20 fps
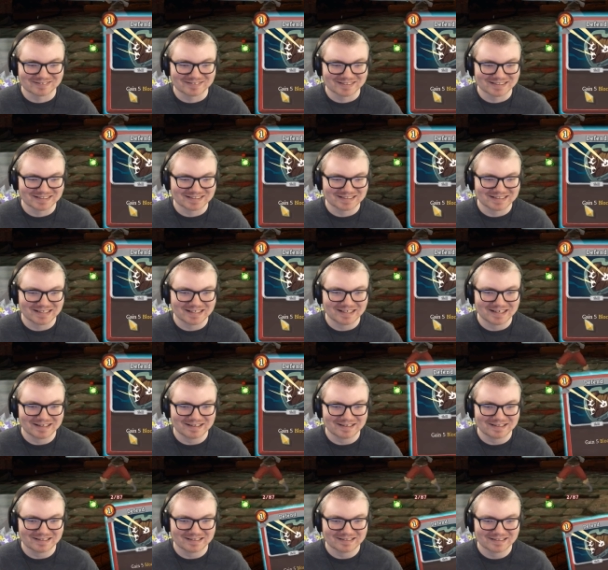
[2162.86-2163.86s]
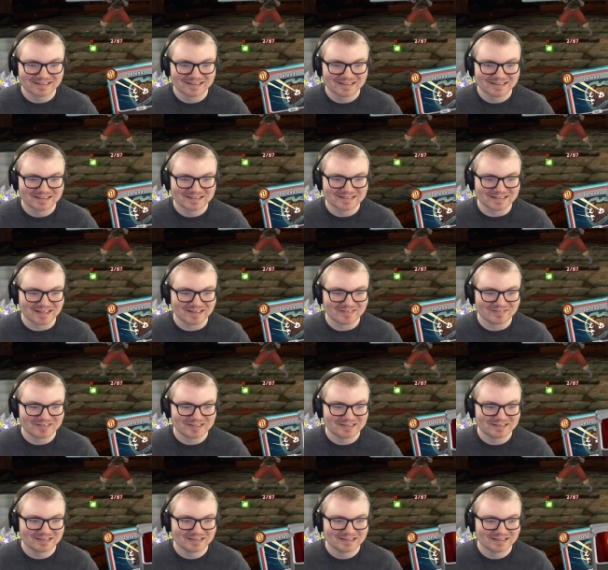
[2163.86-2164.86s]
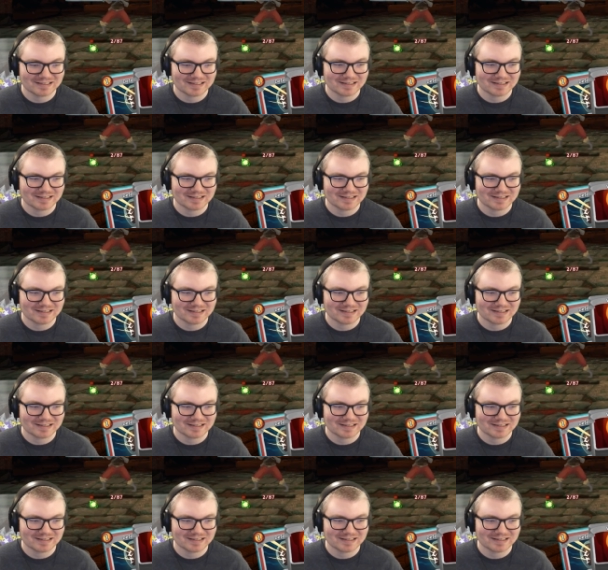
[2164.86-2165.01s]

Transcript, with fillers: going to die, I think. Seven.